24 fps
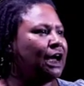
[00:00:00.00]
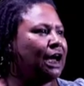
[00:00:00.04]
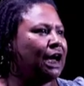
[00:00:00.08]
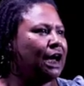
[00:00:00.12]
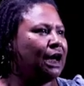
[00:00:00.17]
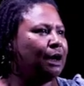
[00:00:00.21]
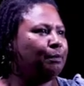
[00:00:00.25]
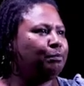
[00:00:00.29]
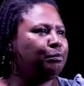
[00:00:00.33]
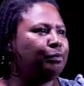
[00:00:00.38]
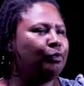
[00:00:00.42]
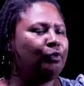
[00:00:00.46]

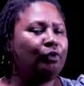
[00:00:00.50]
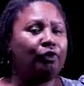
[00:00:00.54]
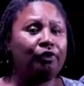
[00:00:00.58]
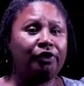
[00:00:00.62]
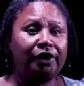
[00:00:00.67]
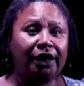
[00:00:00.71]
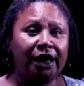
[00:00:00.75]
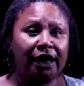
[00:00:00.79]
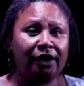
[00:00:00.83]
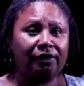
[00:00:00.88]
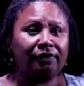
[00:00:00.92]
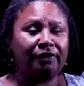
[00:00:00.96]
up or
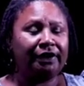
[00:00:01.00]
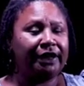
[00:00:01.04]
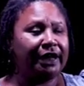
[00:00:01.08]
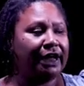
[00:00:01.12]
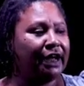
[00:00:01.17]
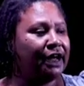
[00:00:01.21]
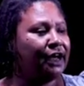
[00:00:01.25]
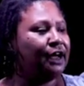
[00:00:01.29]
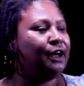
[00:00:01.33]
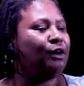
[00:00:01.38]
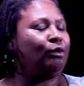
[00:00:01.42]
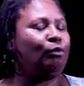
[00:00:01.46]
down
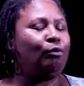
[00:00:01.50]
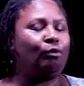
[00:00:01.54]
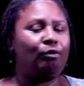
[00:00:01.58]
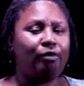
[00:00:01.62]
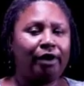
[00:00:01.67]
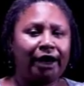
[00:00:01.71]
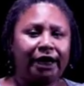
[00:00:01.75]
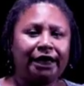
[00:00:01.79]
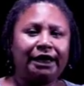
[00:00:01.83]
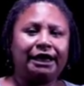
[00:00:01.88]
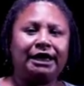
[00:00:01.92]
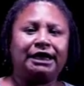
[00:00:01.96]
the
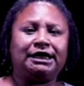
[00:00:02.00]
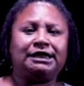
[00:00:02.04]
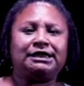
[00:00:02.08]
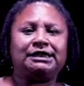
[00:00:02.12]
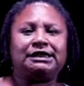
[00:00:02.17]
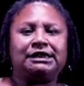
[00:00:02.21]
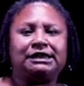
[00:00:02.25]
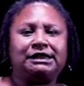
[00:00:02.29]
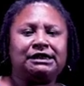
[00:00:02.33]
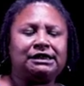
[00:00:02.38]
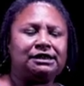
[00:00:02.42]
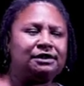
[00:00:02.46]

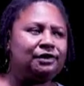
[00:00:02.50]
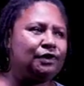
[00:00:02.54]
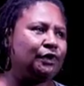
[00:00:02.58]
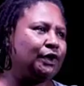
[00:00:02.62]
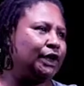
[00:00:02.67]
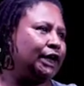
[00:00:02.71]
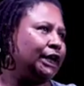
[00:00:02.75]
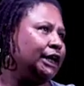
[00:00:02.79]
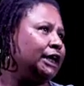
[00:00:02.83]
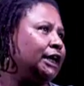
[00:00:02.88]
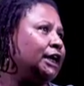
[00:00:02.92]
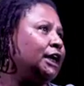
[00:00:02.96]
y-axis,
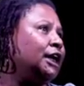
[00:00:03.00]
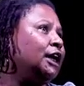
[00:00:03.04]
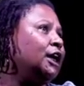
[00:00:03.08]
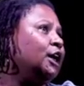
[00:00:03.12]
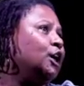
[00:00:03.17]
okay?